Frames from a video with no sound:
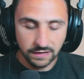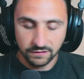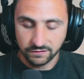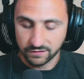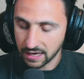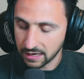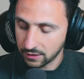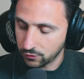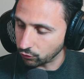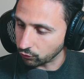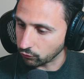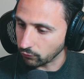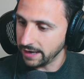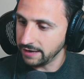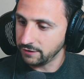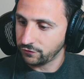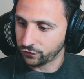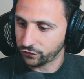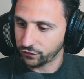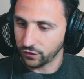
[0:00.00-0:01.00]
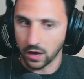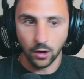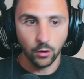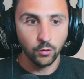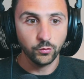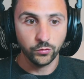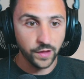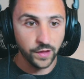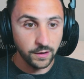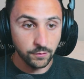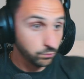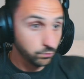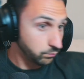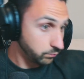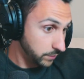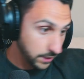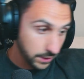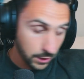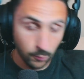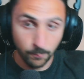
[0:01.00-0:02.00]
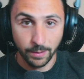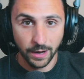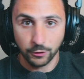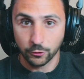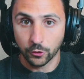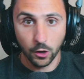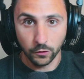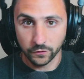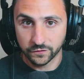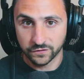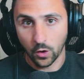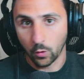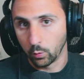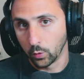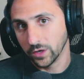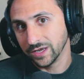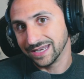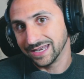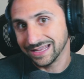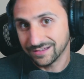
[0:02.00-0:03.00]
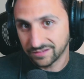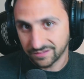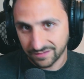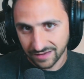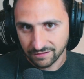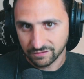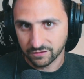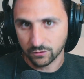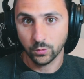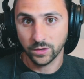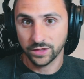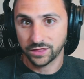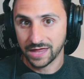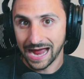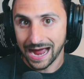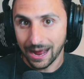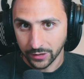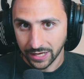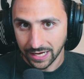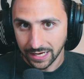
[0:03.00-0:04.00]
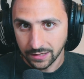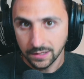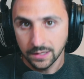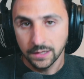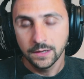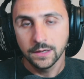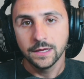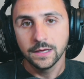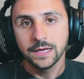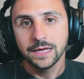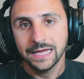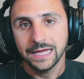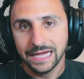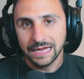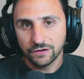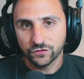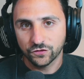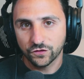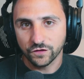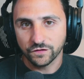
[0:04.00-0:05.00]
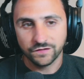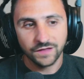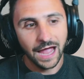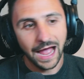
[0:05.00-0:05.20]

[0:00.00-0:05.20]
It's a great show. Better Call Saul wouldn't exist without it. It's just,